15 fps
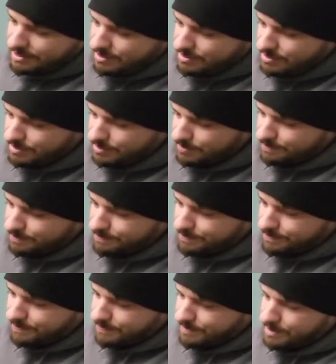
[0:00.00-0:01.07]
So
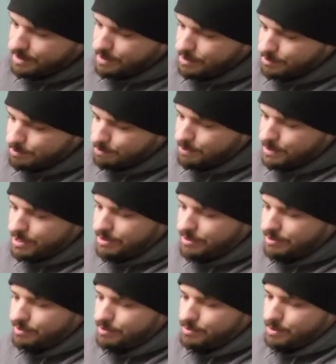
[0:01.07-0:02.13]
the
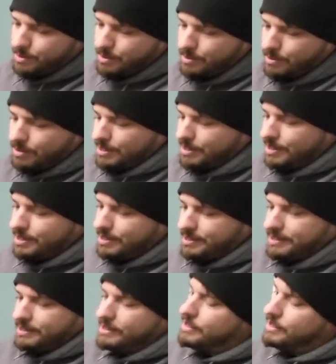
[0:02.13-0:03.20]
buttons will go
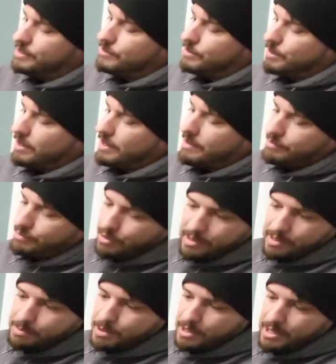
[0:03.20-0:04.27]
there. So I'll have
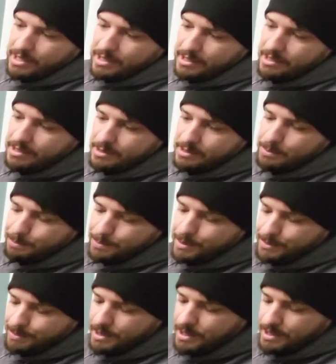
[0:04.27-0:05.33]
trans brake,
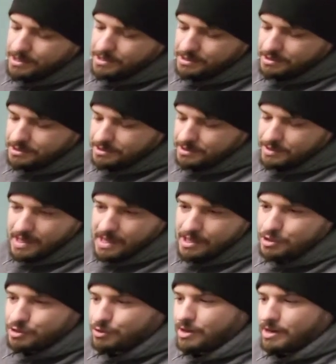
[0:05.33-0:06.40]
bump box,
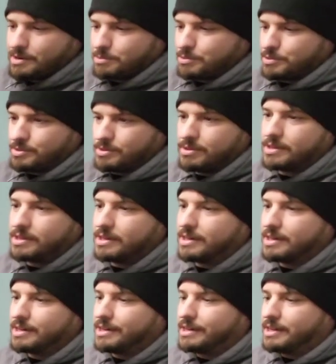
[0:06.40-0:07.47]
slash scramble.
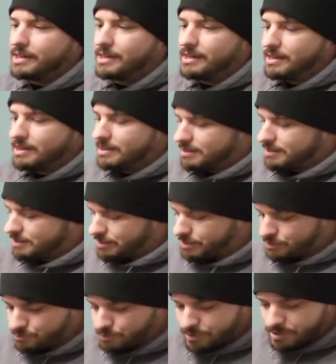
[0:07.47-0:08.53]

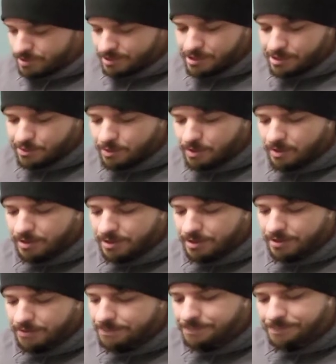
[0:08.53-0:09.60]
It's really good quality.